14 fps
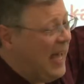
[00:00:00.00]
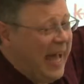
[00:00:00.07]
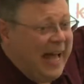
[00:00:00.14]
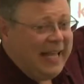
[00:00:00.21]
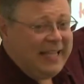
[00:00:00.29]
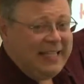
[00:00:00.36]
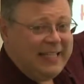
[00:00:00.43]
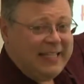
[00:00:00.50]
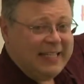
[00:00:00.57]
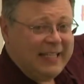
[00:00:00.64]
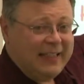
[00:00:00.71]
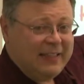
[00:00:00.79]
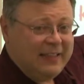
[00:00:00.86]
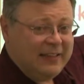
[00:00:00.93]
L
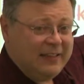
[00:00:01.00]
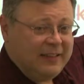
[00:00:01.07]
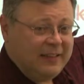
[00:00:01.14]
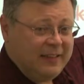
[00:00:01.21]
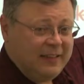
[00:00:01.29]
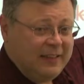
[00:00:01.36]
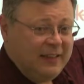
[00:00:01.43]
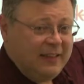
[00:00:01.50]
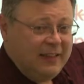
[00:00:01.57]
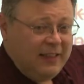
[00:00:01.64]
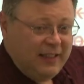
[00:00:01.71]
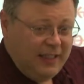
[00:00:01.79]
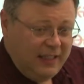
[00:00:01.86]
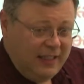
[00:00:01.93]

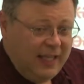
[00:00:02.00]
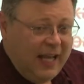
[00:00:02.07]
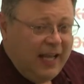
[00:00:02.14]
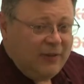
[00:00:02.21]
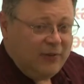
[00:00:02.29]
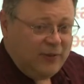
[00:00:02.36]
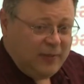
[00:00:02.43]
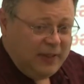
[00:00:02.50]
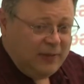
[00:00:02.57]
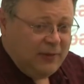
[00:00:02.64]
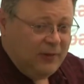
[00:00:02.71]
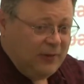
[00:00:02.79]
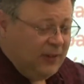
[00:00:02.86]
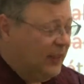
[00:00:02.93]
in the alphabet,
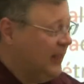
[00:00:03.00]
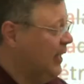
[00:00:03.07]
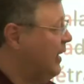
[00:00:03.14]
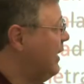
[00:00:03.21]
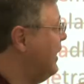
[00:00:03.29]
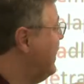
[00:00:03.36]
Old Hungarian